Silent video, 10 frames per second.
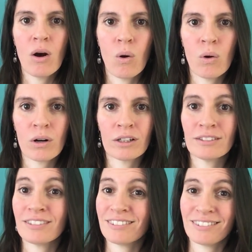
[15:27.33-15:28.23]

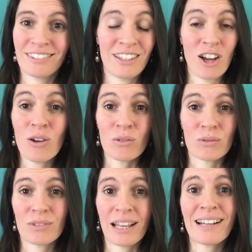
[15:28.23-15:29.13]
Or
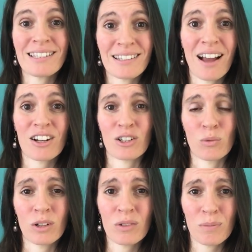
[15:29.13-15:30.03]
no, that is not going
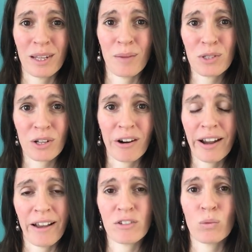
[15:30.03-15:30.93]
to work with me. I'm
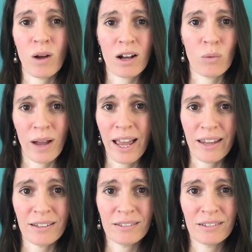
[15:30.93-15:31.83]
sorry, I have to walk
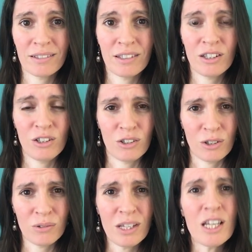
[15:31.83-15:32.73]
away. You
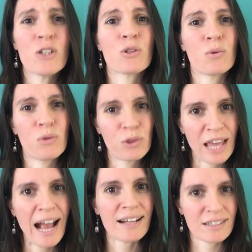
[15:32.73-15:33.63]
know? So
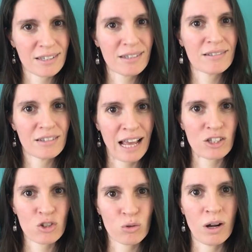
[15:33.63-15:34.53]
that's
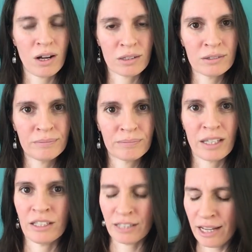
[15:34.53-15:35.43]
that strong
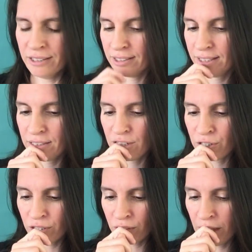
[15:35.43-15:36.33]

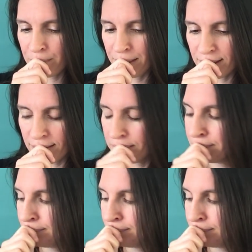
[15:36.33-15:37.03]
internal compass,